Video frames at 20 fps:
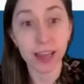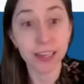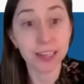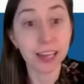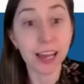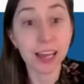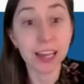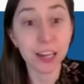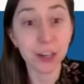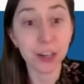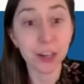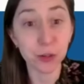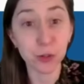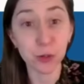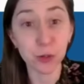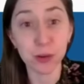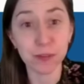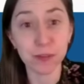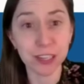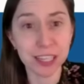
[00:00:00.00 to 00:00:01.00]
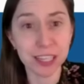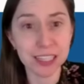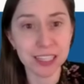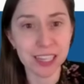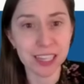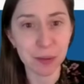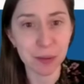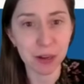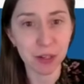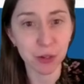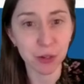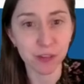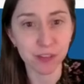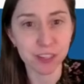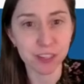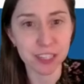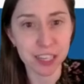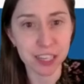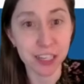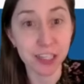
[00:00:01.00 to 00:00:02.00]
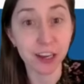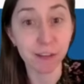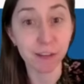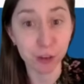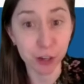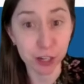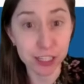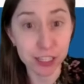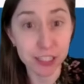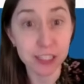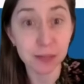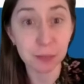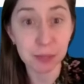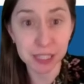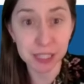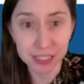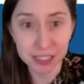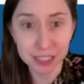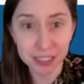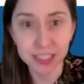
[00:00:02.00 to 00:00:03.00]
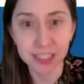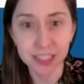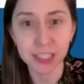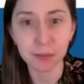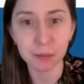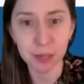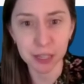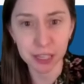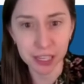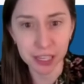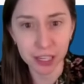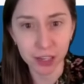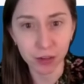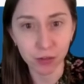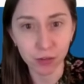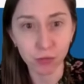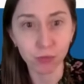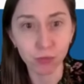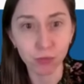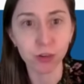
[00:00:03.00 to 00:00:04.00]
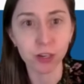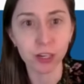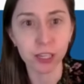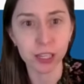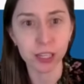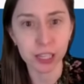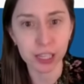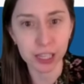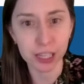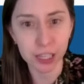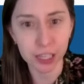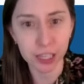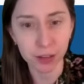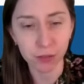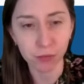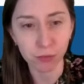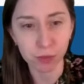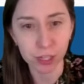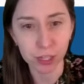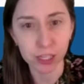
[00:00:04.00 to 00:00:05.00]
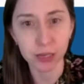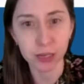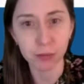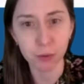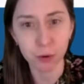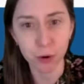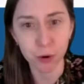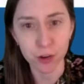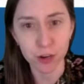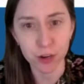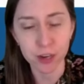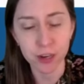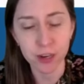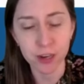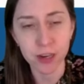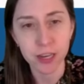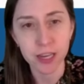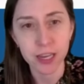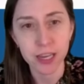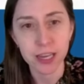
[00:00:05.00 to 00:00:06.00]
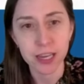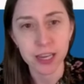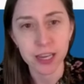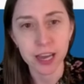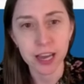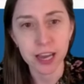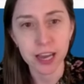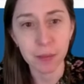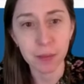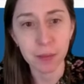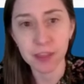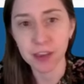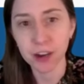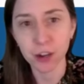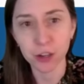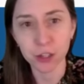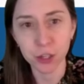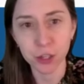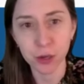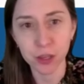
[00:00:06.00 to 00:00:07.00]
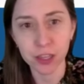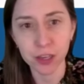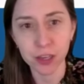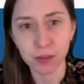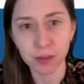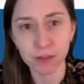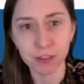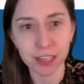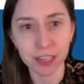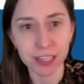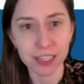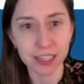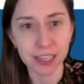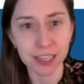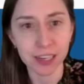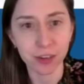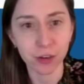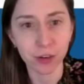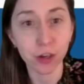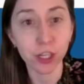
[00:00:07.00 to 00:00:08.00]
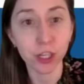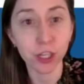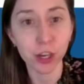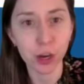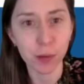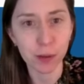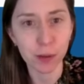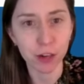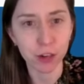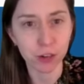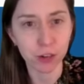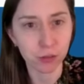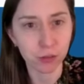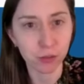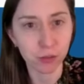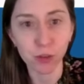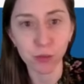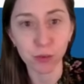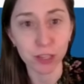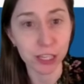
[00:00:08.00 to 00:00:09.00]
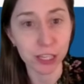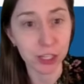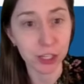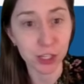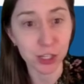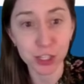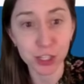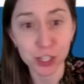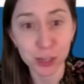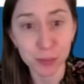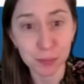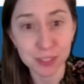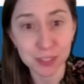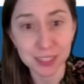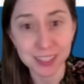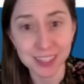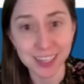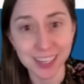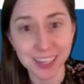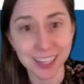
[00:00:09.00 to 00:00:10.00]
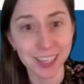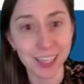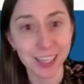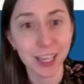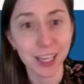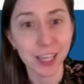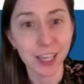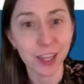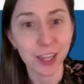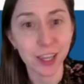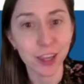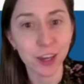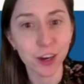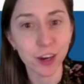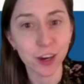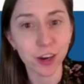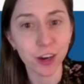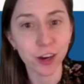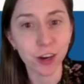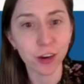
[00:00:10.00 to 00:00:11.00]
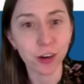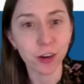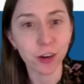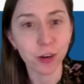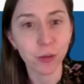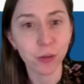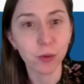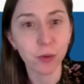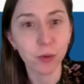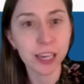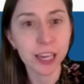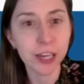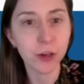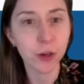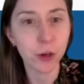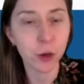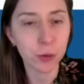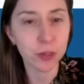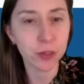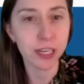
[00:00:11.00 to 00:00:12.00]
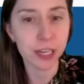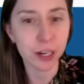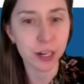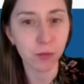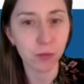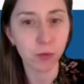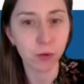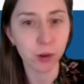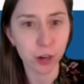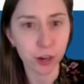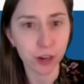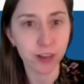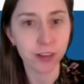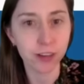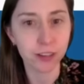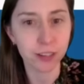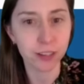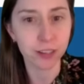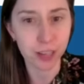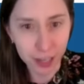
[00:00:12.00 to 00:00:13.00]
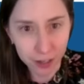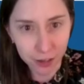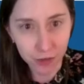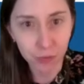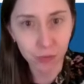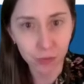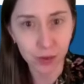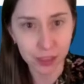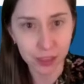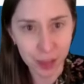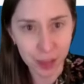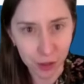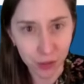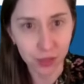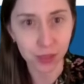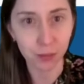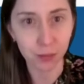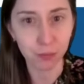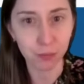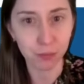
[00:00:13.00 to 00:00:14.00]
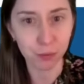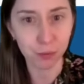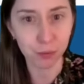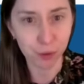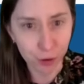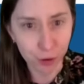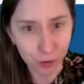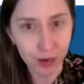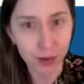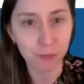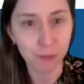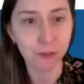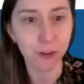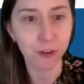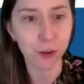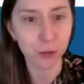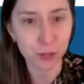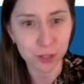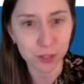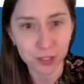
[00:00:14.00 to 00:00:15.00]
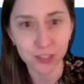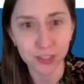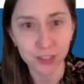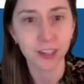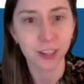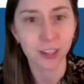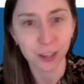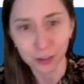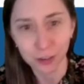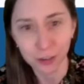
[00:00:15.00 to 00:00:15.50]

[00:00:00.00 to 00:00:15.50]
I'd underscore what Vicky said about sort of the data governance pieces as being really, really important. And then also I think what Vicky said earlier about the relationships, like we get no data work done without the program folks